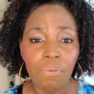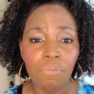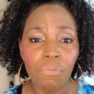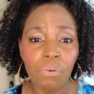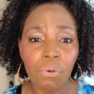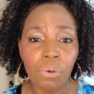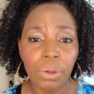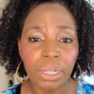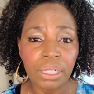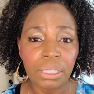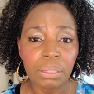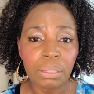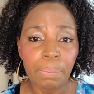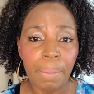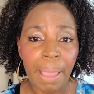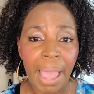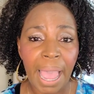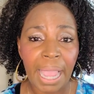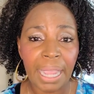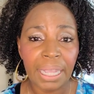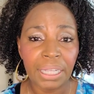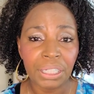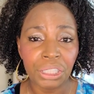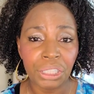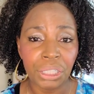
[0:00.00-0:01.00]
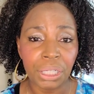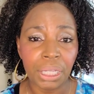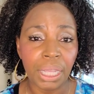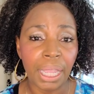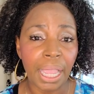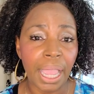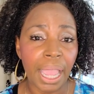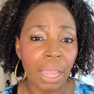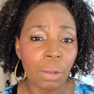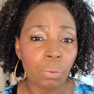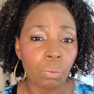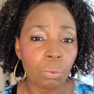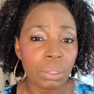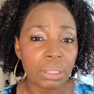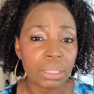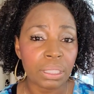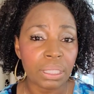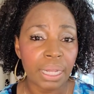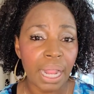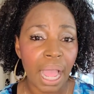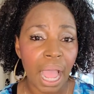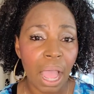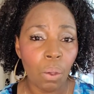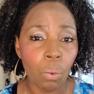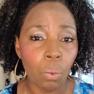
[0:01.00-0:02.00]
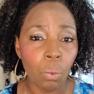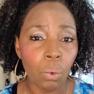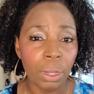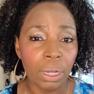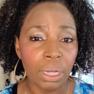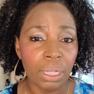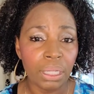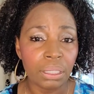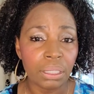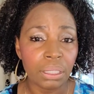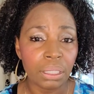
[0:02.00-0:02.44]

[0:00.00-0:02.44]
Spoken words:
for its packaging and was not willing